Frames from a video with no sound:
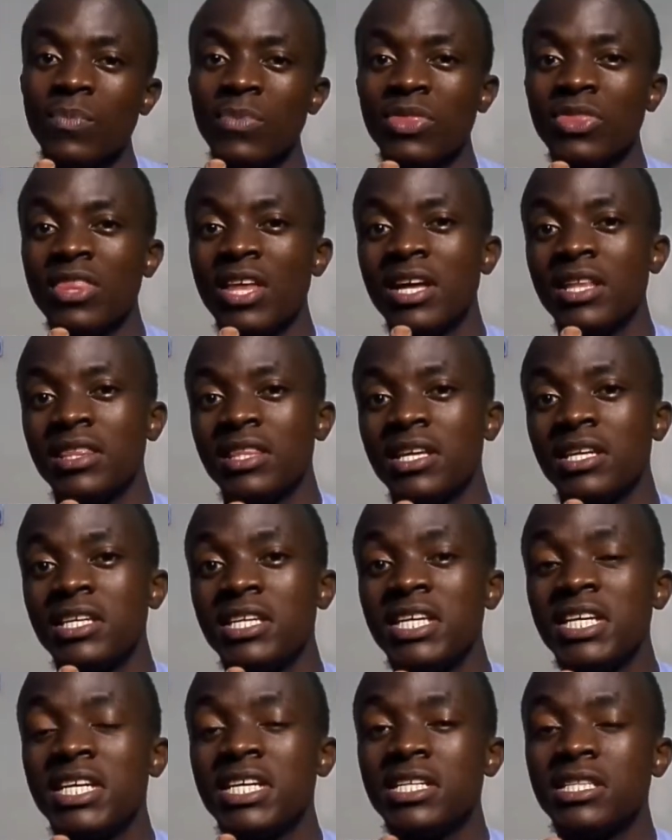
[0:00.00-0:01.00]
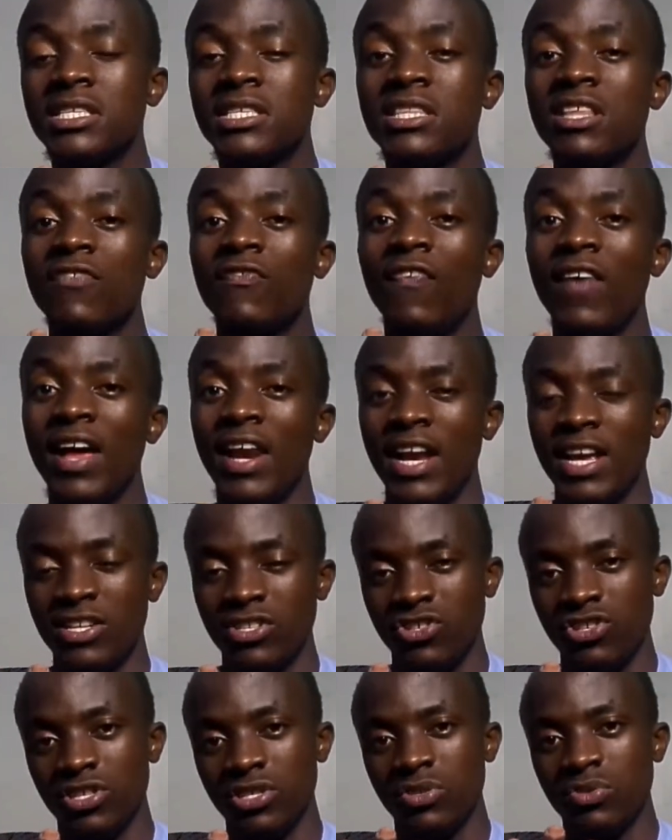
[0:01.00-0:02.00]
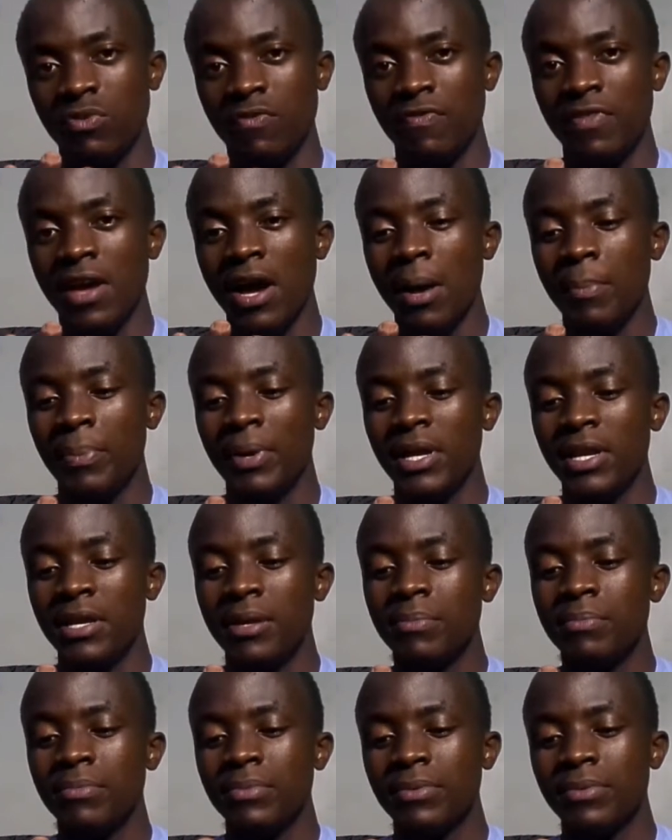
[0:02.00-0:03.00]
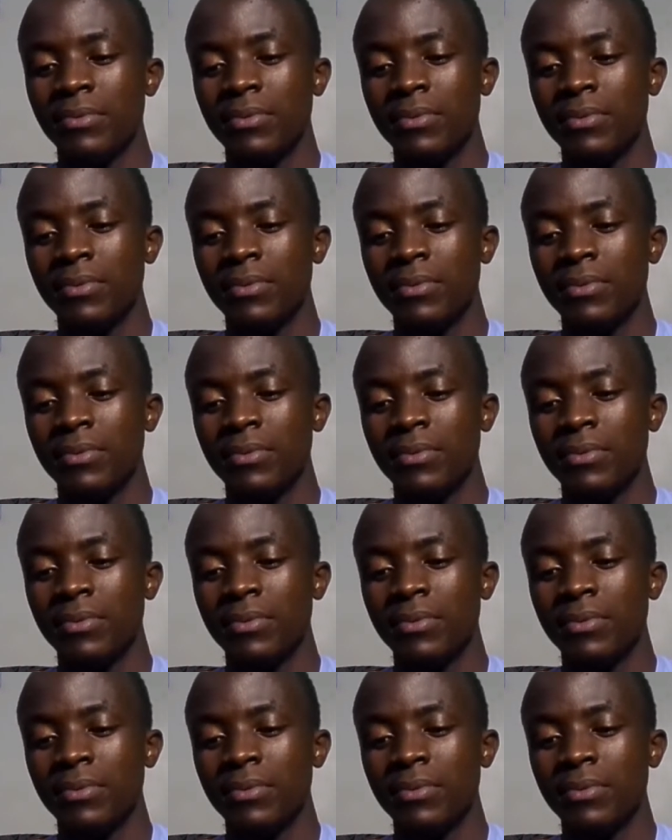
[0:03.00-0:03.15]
the digits, the phalanges of the upper limb,